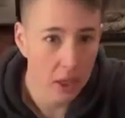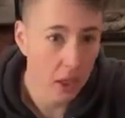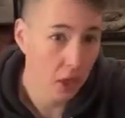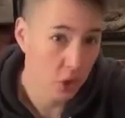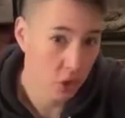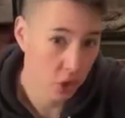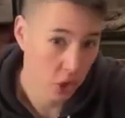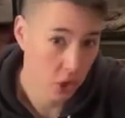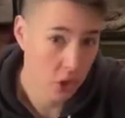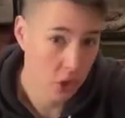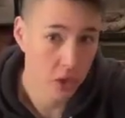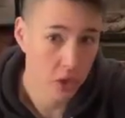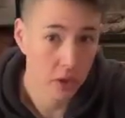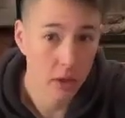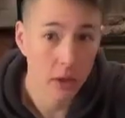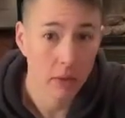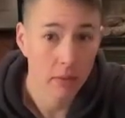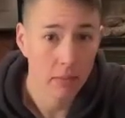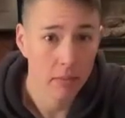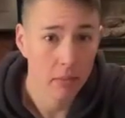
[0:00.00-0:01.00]
eating just
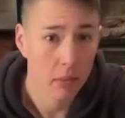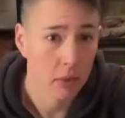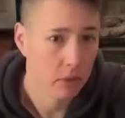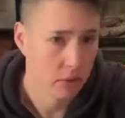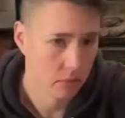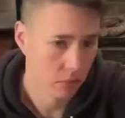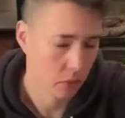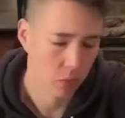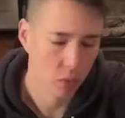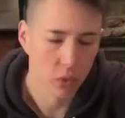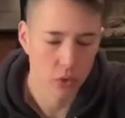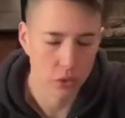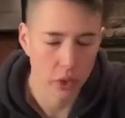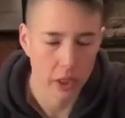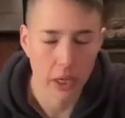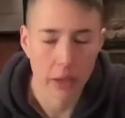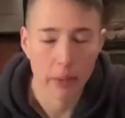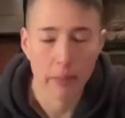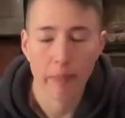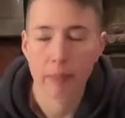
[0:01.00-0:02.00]
sugar, most when we're
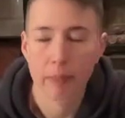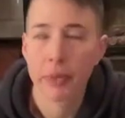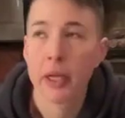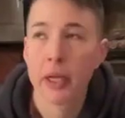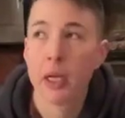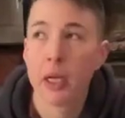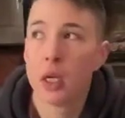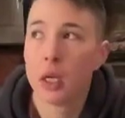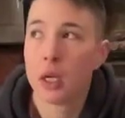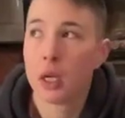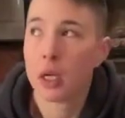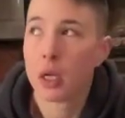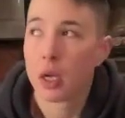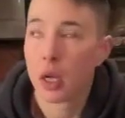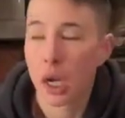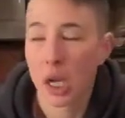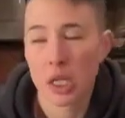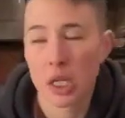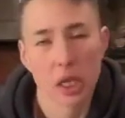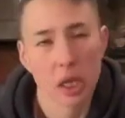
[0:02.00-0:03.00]
training.
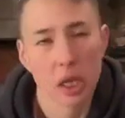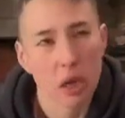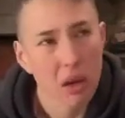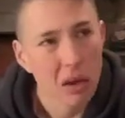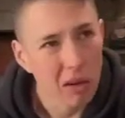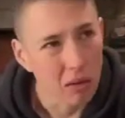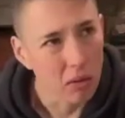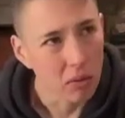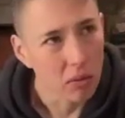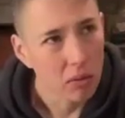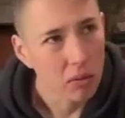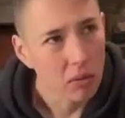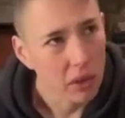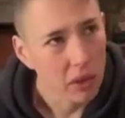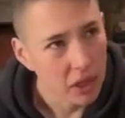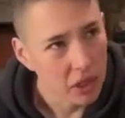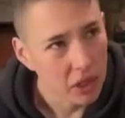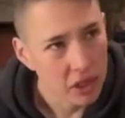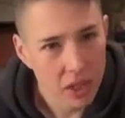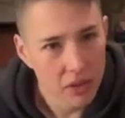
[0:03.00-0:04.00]
And I was like, oh,
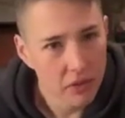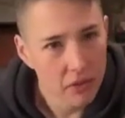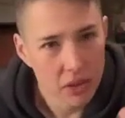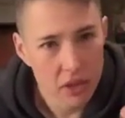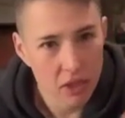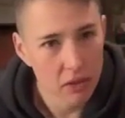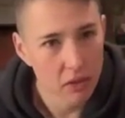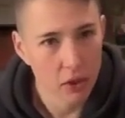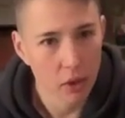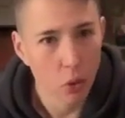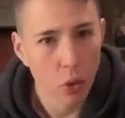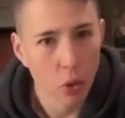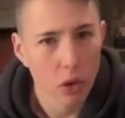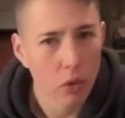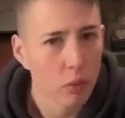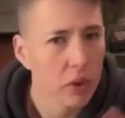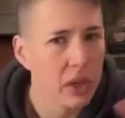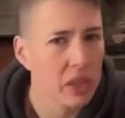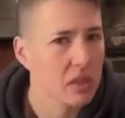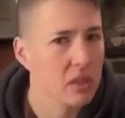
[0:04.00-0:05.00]
yeah, just give yourself, like,
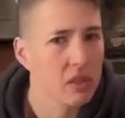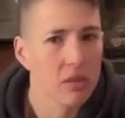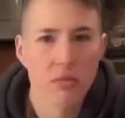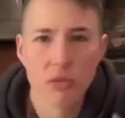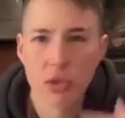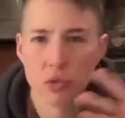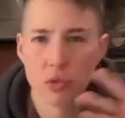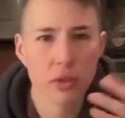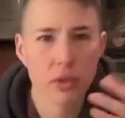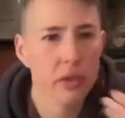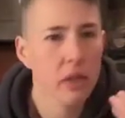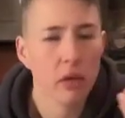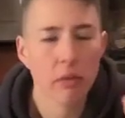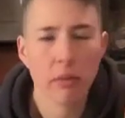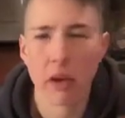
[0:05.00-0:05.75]
or a rinse, just rinse out